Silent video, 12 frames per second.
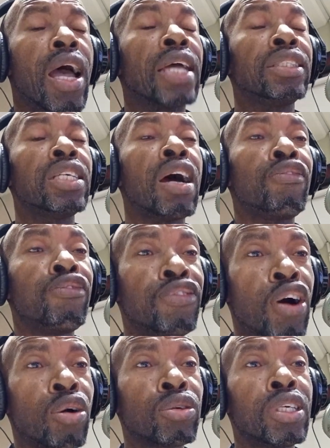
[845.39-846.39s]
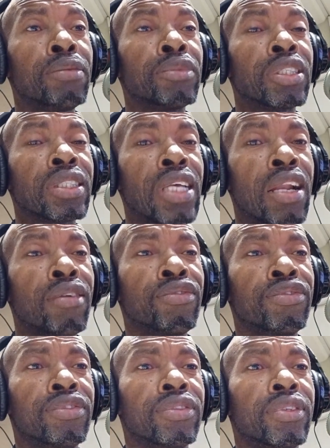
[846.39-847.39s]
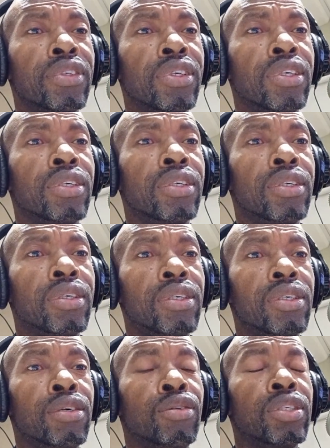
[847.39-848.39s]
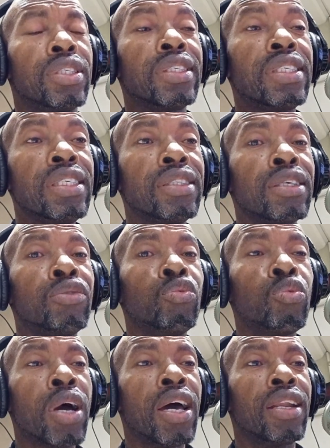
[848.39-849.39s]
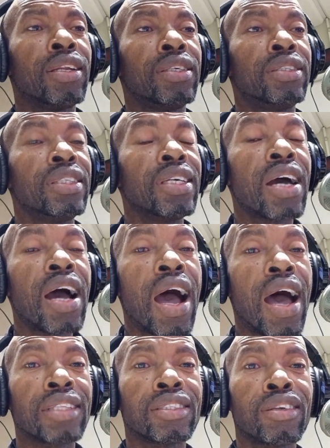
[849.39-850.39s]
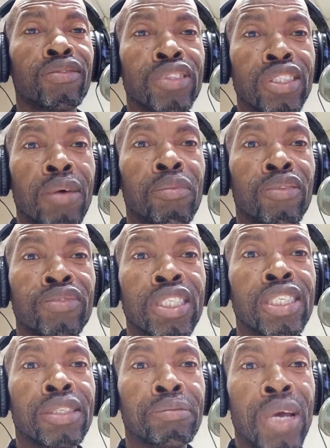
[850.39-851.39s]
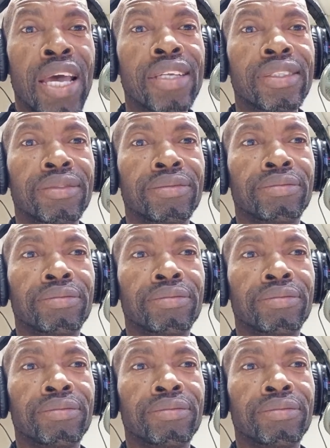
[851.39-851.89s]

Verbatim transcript: And he have found himself seated well in the hearts of some of these men